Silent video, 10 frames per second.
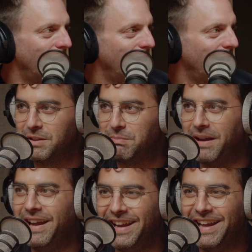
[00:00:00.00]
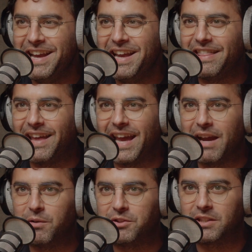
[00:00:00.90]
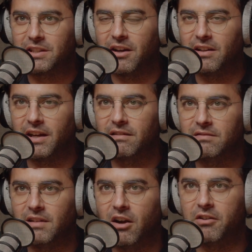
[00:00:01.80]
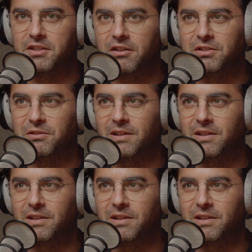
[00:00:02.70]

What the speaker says: it would just be the hair would just go like horizontal.